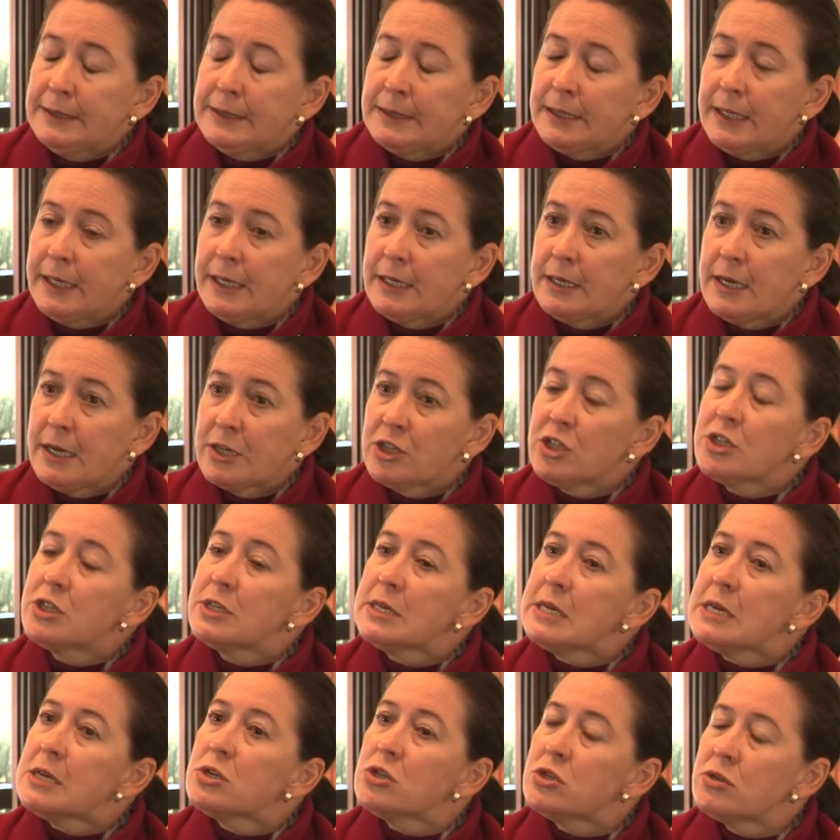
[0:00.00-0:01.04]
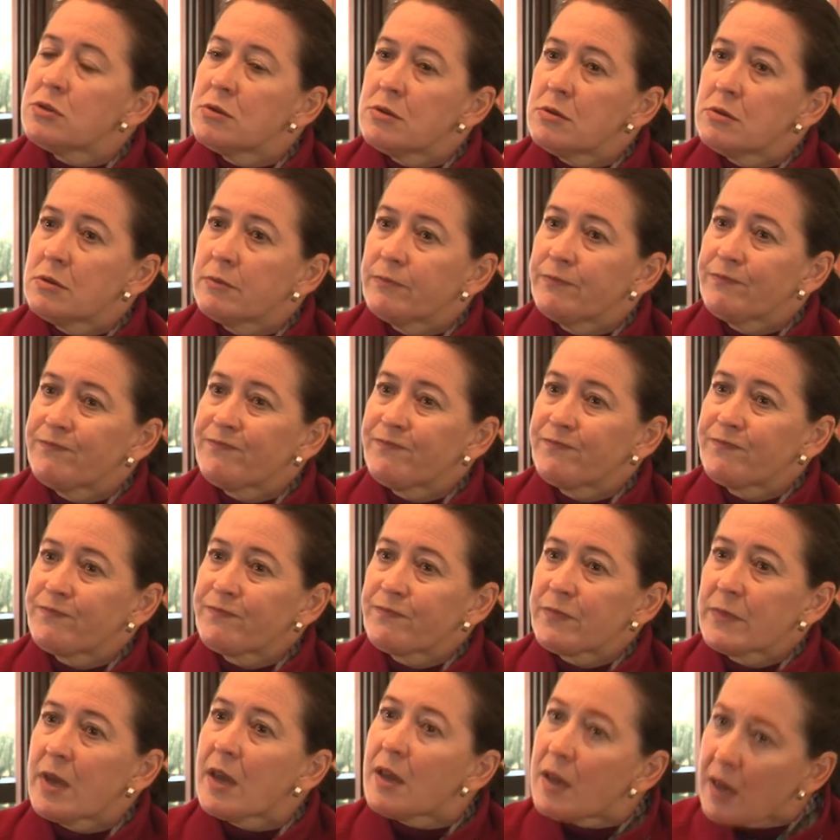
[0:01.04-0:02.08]
and I just needed to
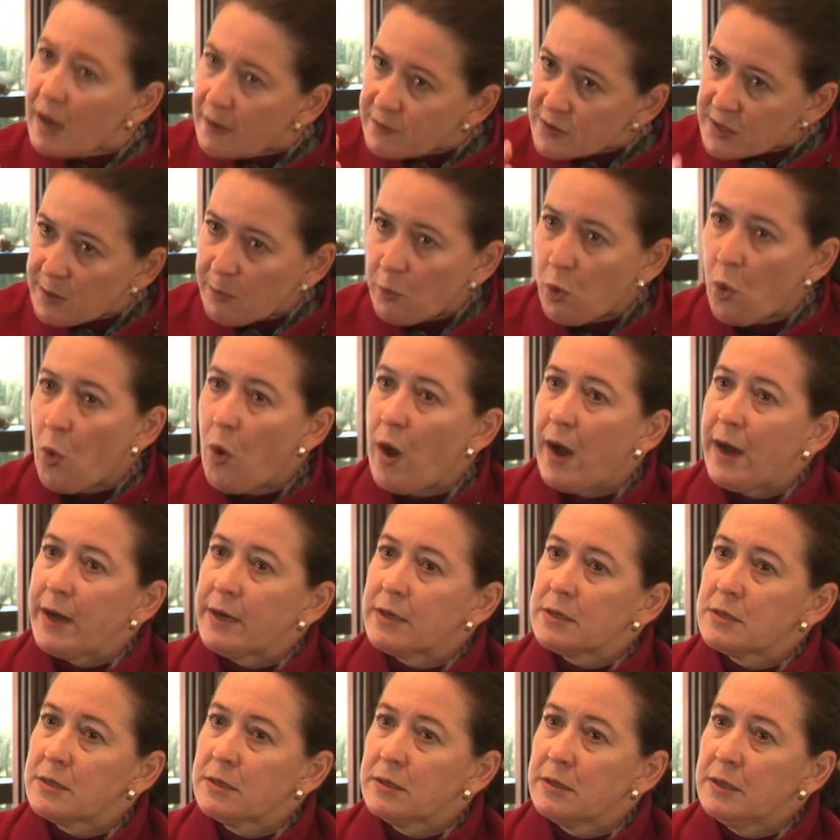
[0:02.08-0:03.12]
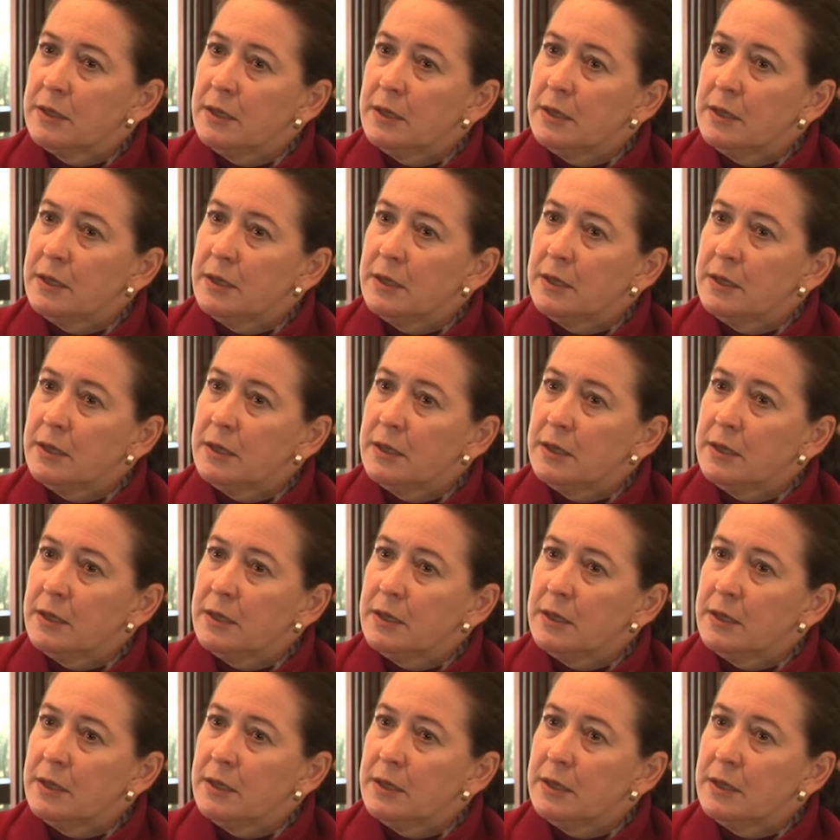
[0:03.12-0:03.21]
have some quiet.